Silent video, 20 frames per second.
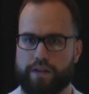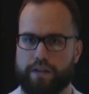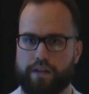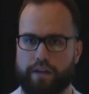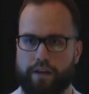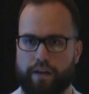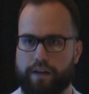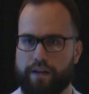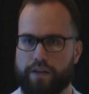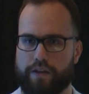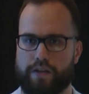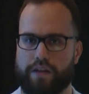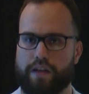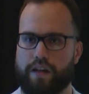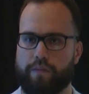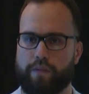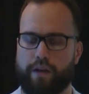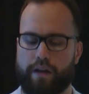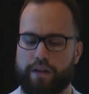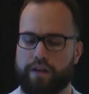and
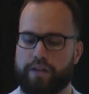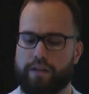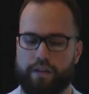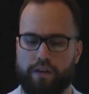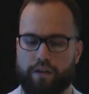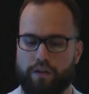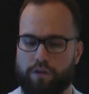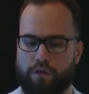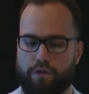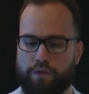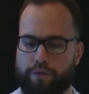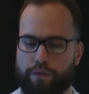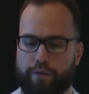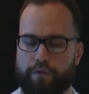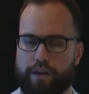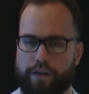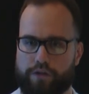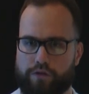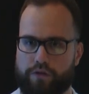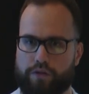some ID of the
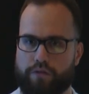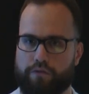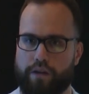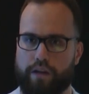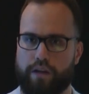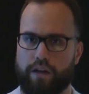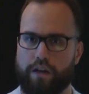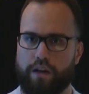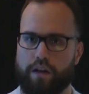registry.